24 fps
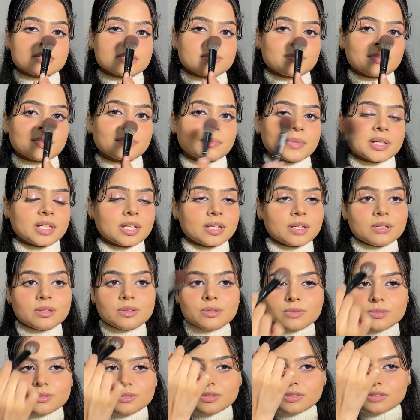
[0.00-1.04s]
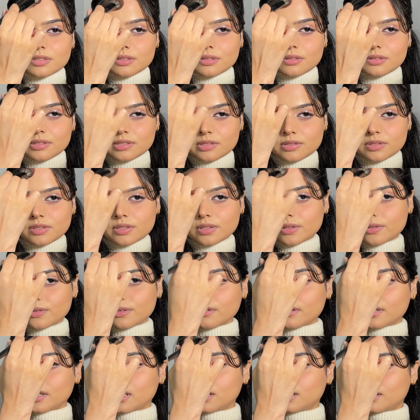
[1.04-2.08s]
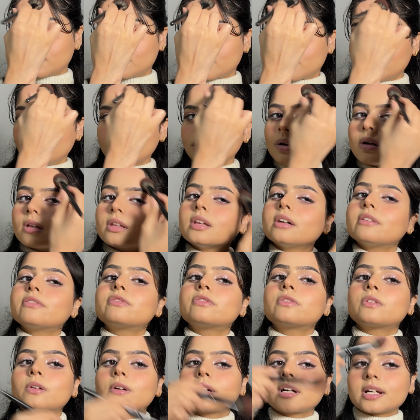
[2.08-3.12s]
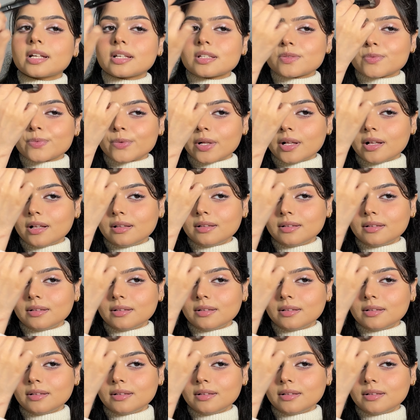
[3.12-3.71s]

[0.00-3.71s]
tip of my nose, and also right here on that forehead as well.